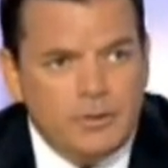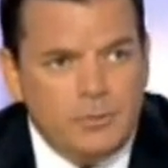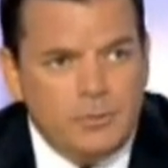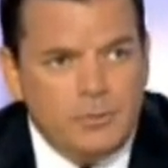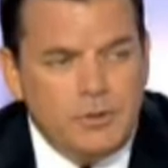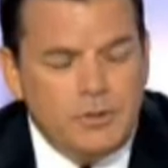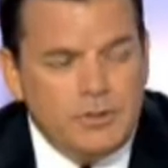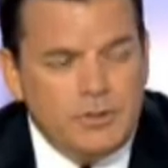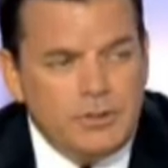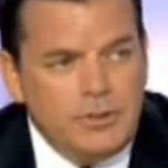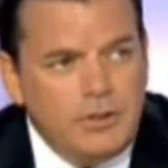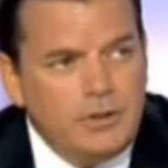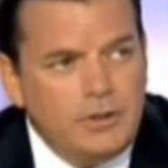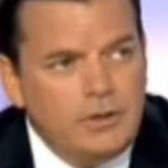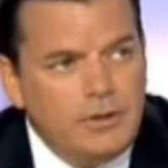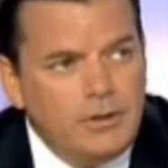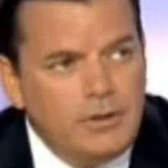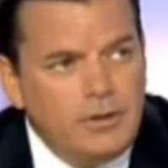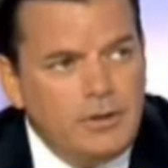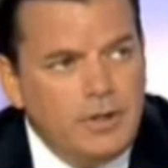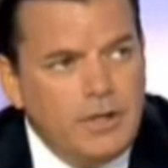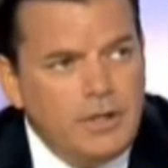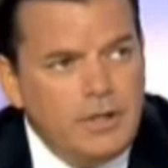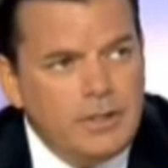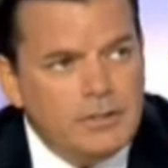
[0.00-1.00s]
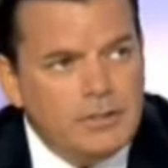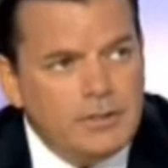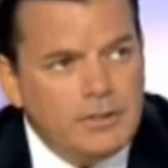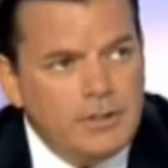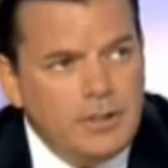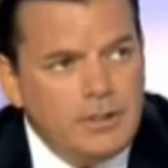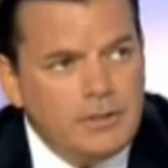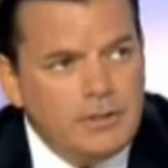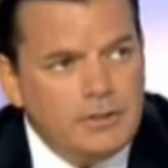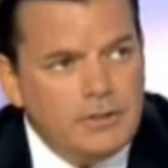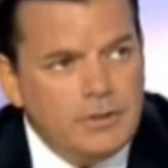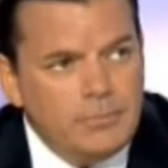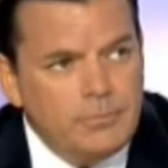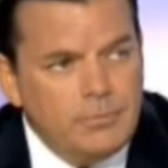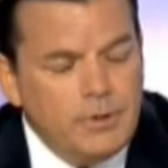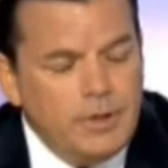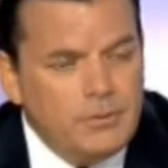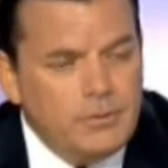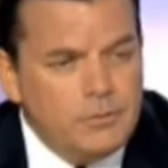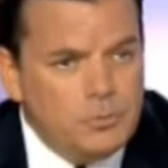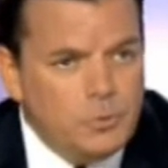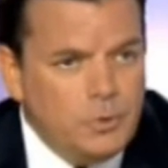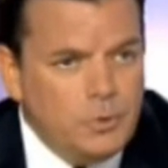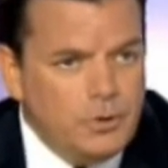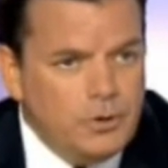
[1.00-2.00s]
that we see in the United States.
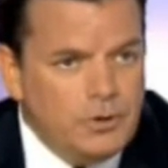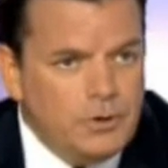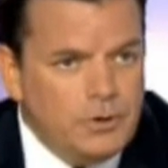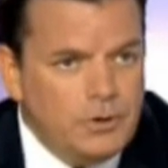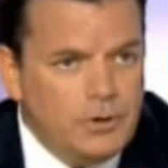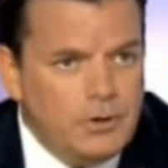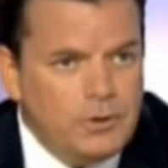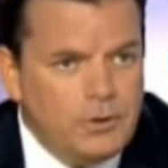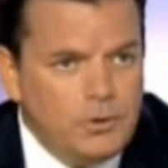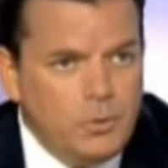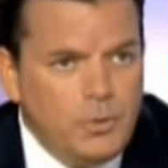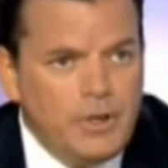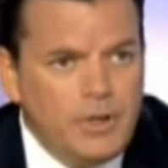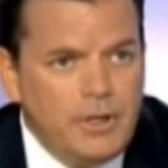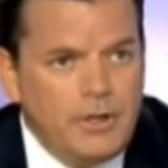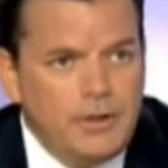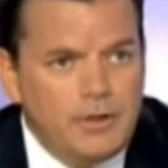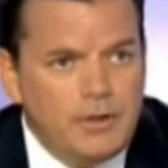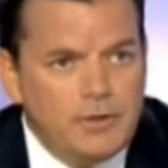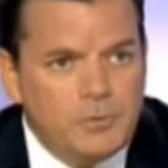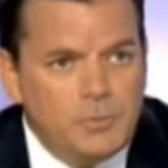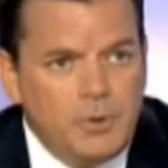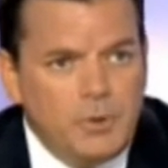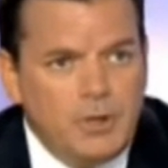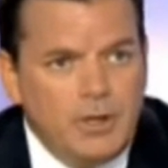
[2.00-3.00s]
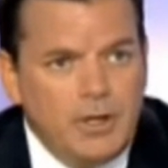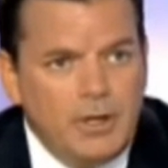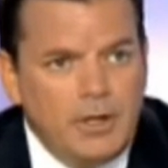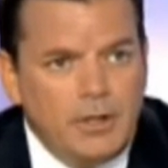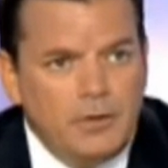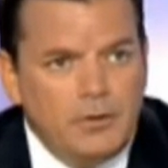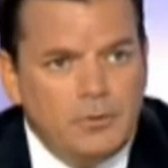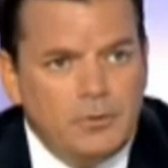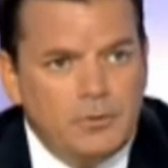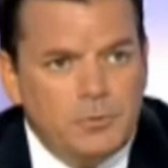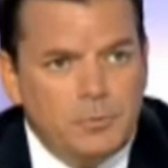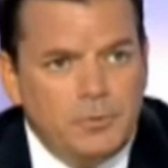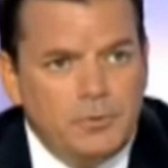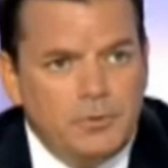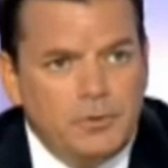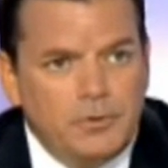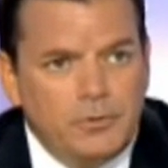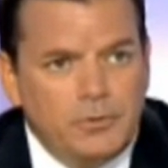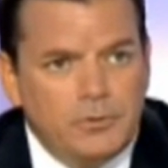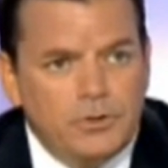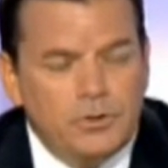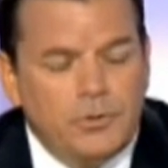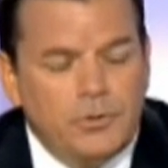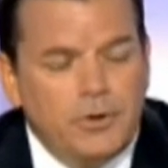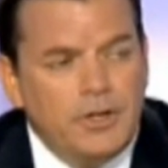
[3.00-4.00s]
Sometimes we're 20 years behind
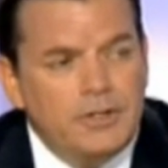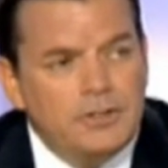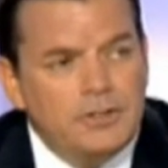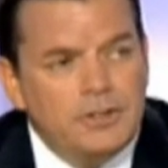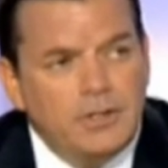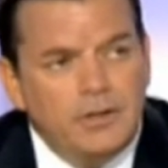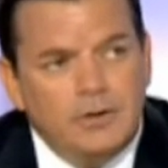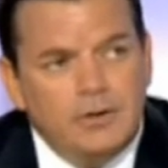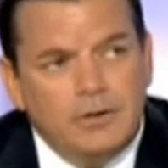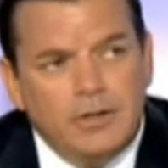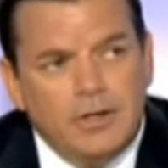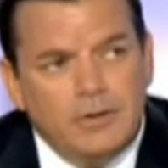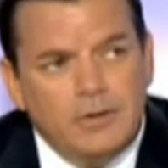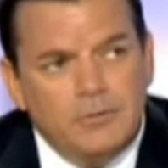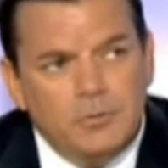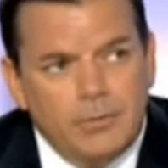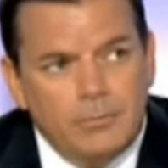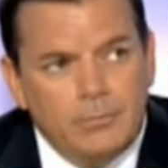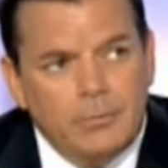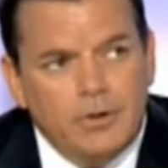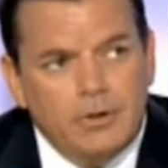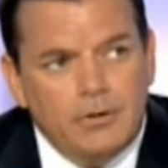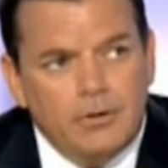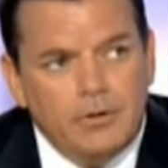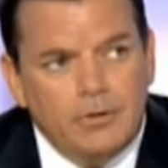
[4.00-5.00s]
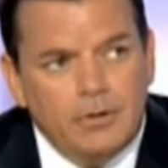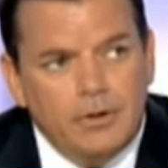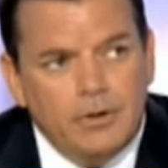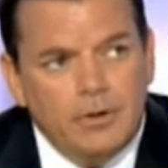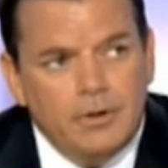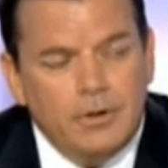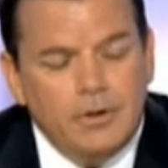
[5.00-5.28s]
those trends, and other times a mere